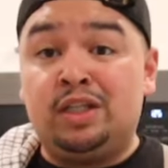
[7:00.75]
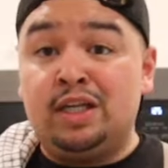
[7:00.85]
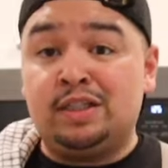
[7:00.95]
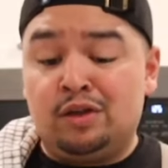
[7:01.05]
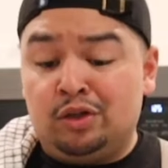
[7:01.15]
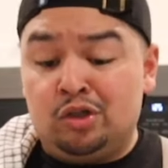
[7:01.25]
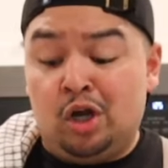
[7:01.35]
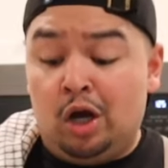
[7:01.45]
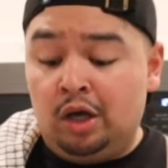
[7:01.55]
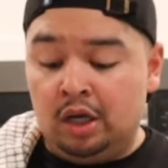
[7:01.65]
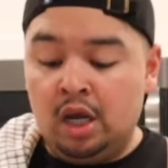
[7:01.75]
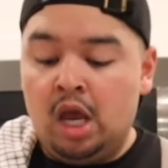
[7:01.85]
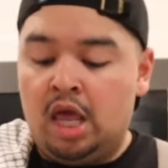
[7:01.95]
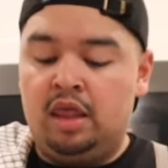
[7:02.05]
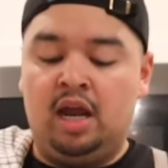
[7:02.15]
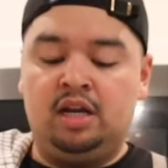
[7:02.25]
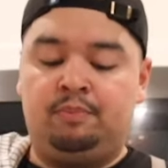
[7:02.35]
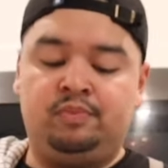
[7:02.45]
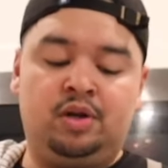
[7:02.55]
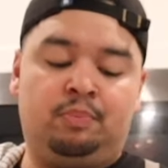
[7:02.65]
kisses on your tongue, then
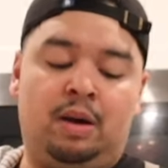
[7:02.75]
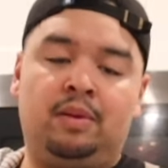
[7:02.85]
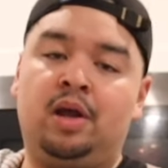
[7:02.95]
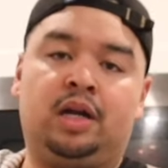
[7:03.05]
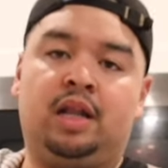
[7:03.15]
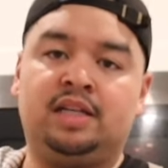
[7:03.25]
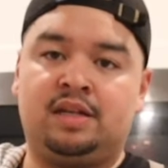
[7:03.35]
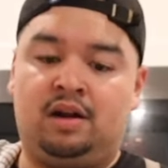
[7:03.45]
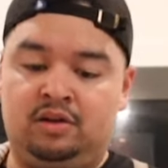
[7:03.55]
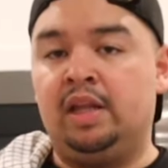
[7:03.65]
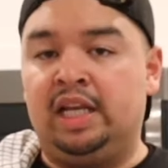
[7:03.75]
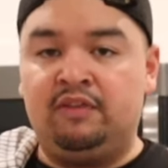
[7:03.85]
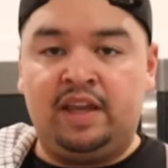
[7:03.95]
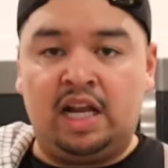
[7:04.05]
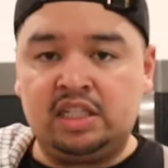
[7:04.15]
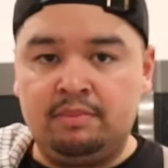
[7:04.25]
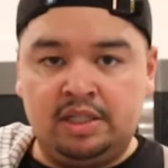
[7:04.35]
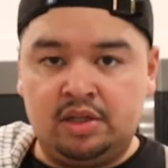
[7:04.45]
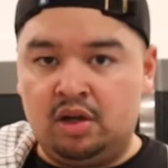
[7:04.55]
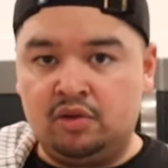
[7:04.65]
you're, you're probably not gonna like that on Like if ketchup
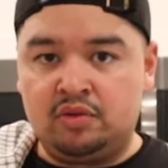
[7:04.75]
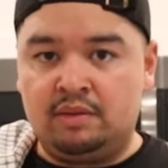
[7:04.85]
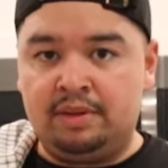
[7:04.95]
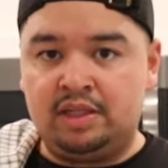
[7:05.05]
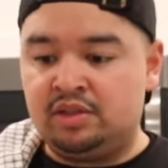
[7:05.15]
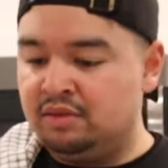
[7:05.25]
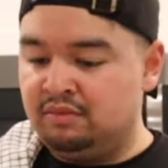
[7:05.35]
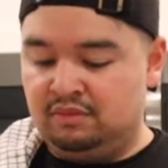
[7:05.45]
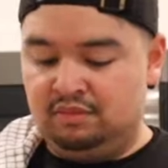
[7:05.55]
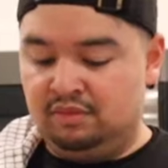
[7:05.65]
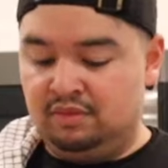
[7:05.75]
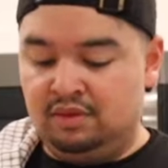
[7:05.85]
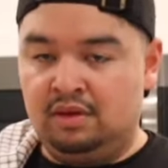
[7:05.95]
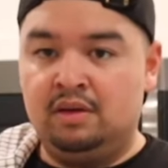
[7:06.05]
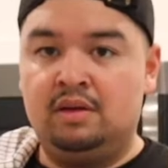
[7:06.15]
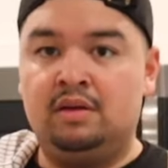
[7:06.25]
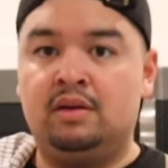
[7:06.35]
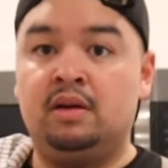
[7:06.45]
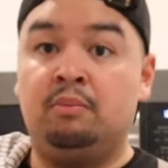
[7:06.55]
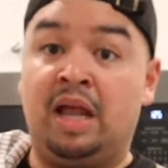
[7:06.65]
makes your nose run, bitch,
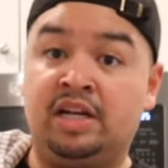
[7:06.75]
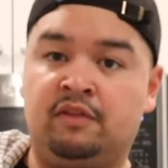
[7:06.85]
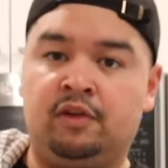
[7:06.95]
plan your